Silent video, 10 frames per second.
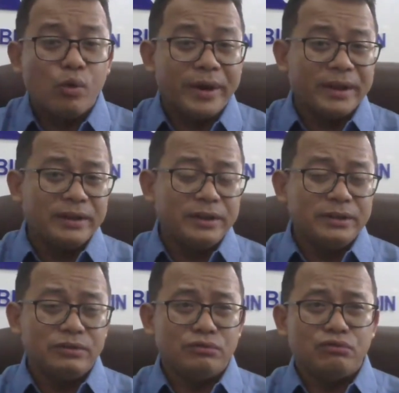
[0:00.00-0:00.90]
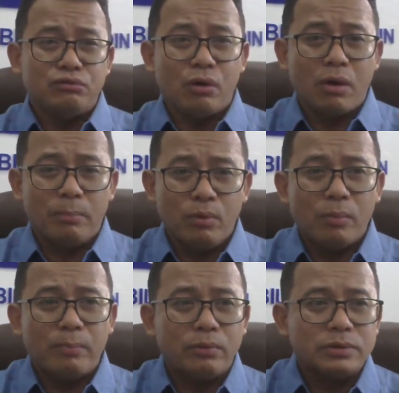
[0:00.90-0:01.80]
going to our
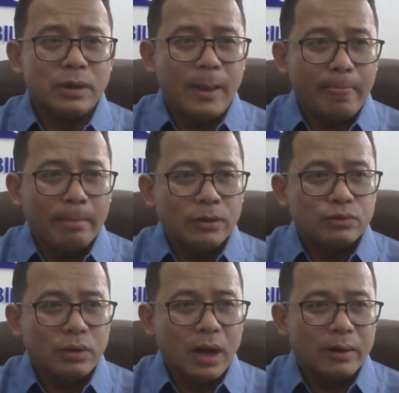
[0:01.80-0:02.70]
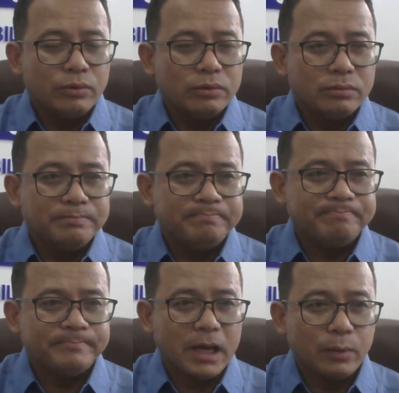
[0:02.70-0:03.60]
blog post. So I would
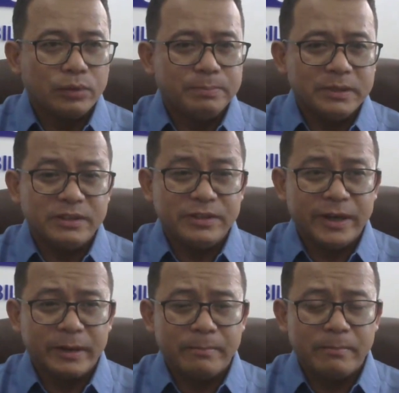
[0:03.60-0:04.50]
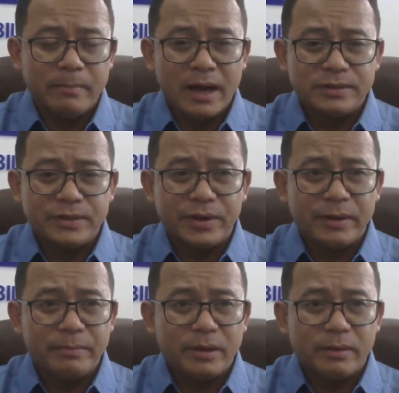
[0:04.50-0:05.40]
be sharing my
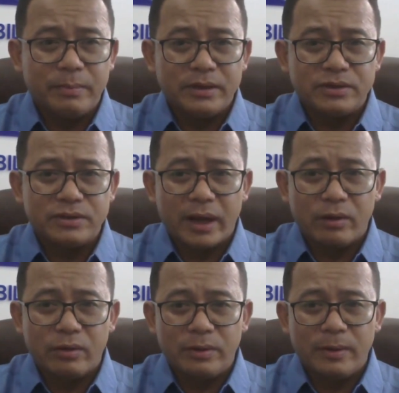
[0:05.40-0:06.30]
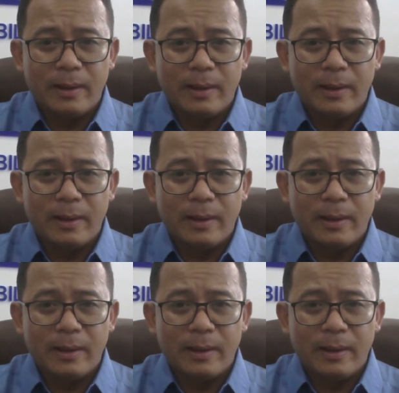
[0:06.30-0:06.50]
screen, brother. Please hang on.